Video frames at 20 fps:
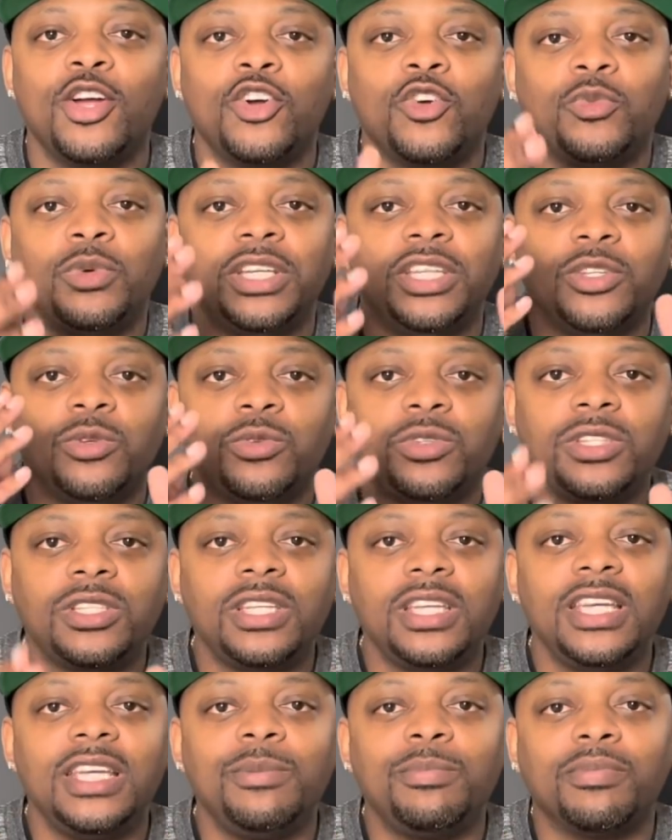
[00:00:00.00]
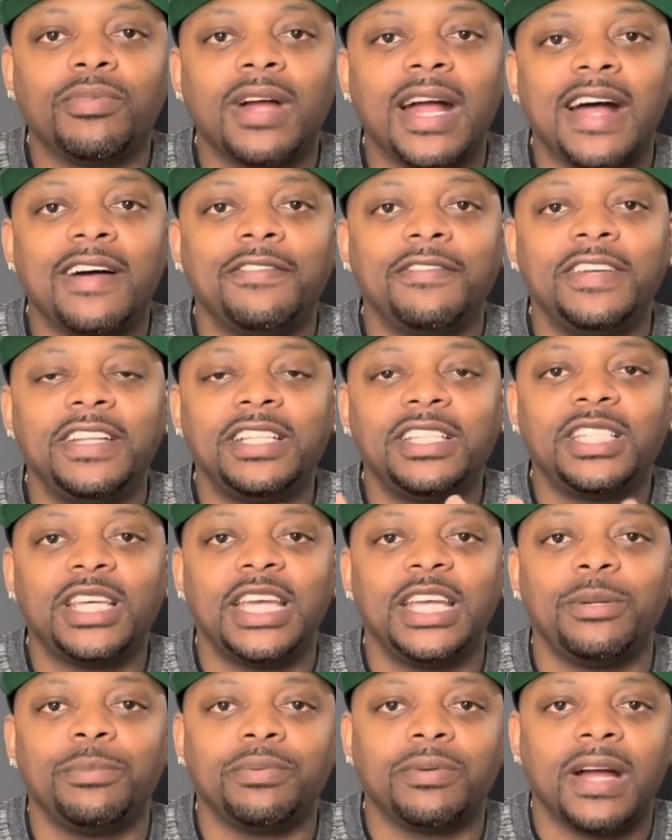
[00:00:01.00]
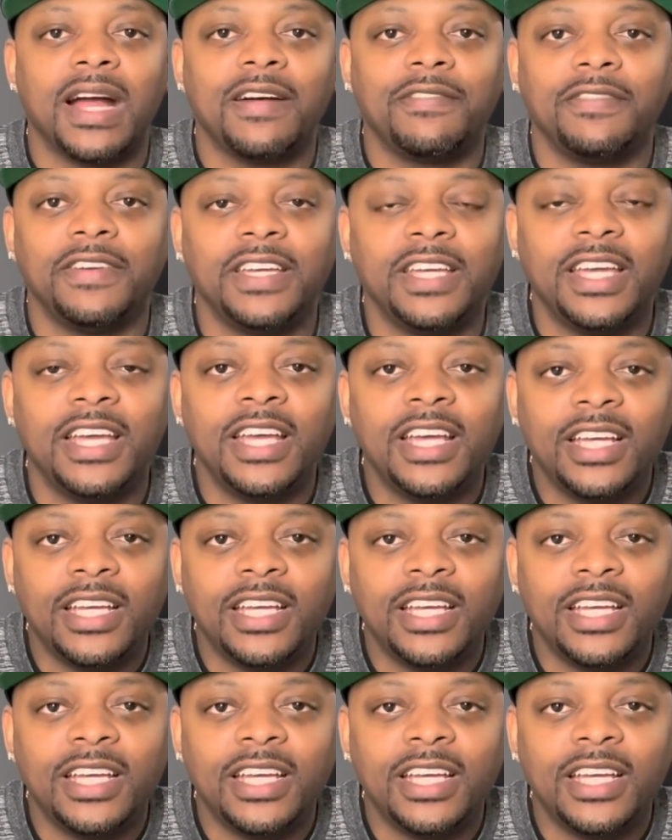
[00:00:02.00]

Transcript: When you see profit, take profit.